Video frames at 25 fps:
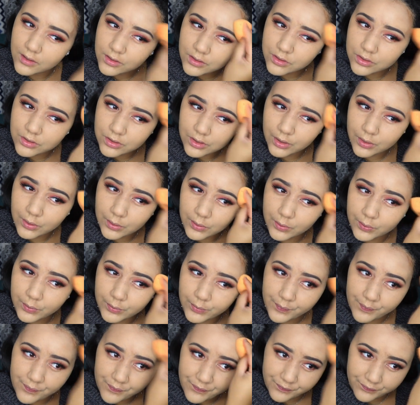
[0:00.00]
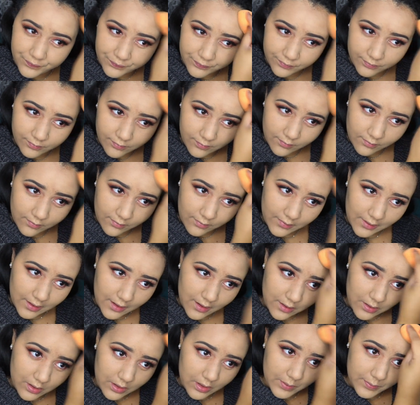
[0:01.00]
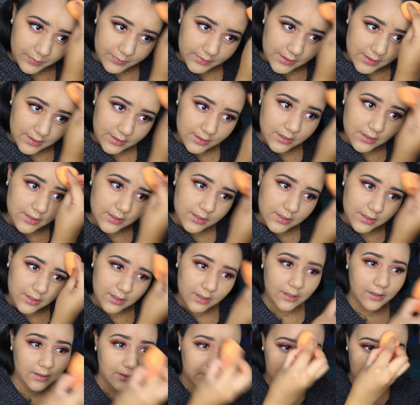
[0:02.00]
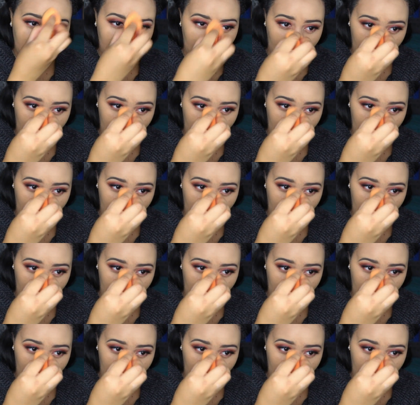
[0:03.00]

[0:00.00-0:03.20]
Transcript: So, hope this looks good.